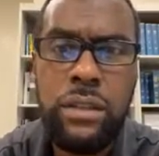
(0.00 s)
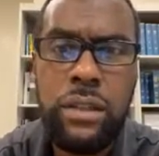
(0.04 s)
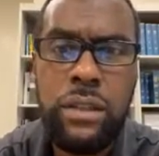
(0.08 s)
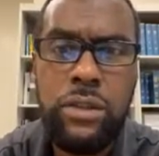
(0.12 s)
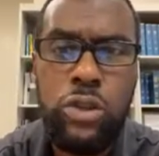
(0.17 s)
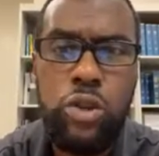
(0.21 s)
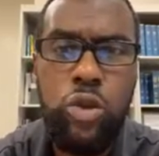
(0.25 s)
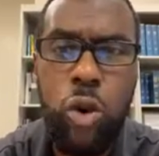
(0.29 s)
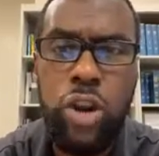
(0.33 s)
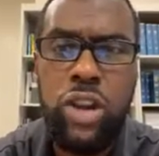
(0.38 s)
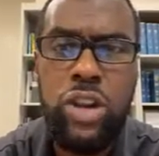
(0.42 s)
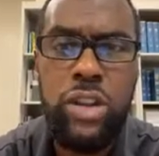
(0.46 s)

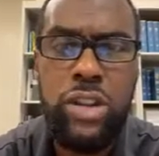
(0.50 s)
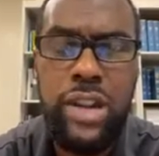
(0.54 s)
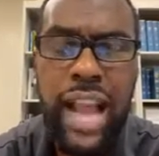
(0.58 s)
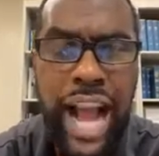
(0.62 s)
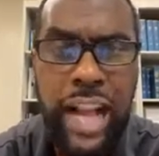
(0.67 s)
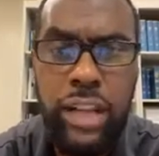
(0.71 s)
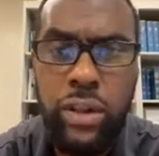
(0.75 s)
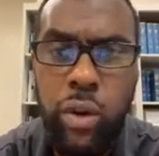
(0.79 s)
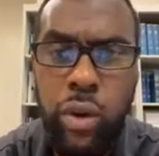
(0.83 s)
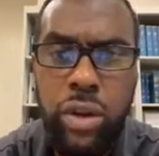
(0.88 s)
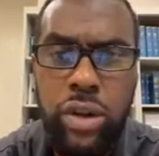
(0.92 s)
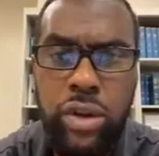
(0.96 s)
You are
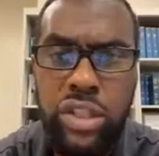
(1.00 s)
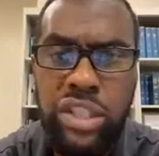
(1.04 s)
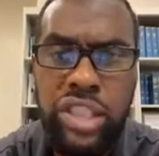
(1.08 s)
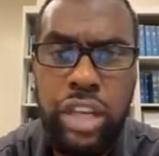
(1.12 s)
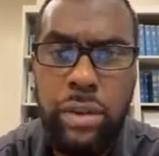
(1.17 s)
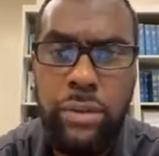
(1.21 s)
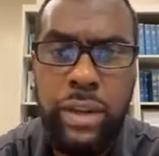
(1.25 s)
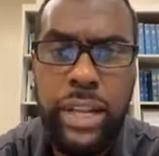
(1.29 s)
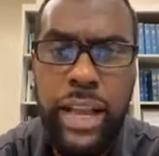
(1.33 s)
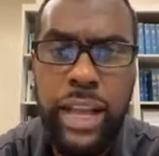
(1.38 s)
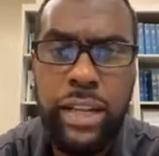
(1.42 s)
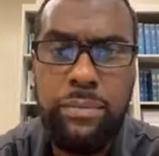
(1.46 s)
not going to
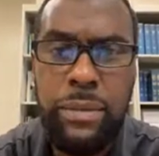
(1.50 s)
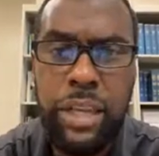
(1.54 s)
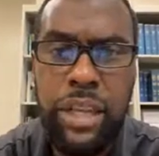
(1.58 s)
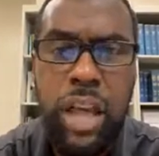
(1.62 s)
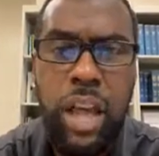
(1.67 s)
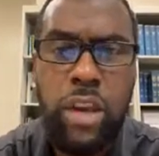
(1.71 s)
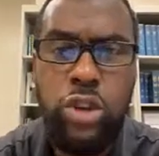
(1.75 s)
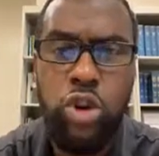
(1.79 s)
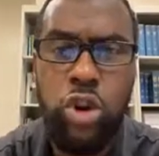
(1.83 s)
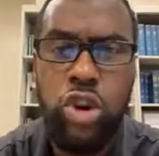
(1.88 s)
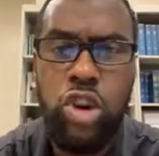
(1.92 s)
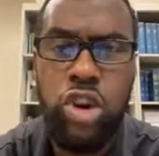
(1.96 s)
intimidate me.
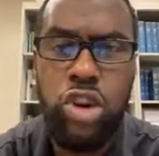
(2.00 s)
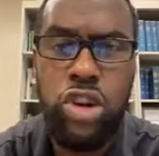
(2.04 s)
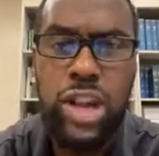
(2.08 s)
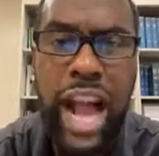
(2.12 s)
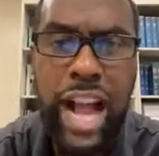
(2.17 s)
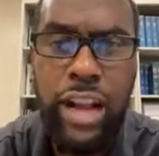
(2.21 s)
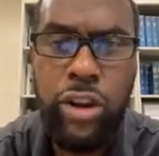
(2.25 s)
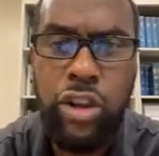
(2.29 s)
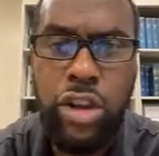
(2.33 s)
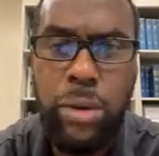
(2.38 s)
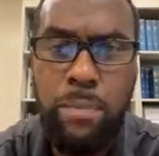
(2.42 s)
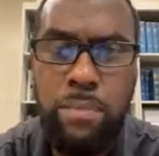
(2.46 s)
You're
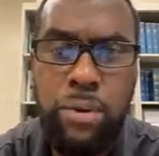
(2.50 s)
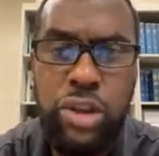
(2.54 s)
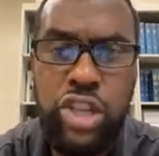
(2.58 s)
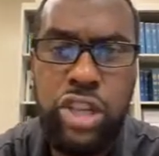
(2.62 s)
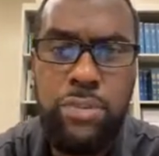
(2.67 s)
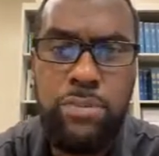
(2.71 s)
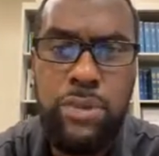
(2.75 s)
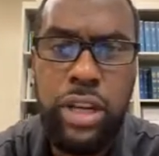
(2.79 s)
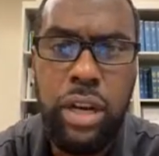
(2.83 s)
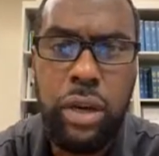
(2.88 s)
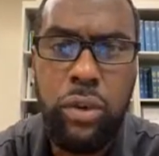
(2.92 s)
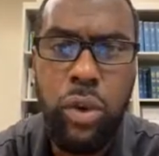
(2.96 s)
not going to push
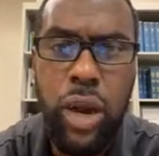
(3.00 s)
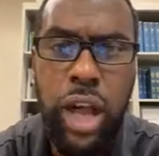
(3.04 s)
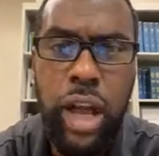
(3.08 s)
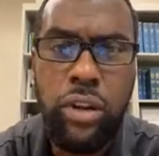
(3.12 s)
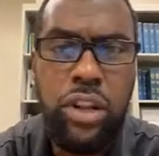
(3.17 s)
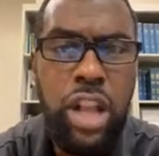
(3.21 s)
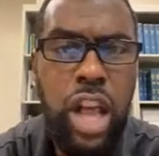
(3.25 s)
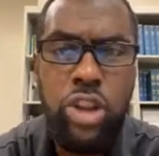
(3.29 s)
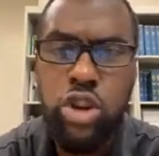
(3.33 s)
me around.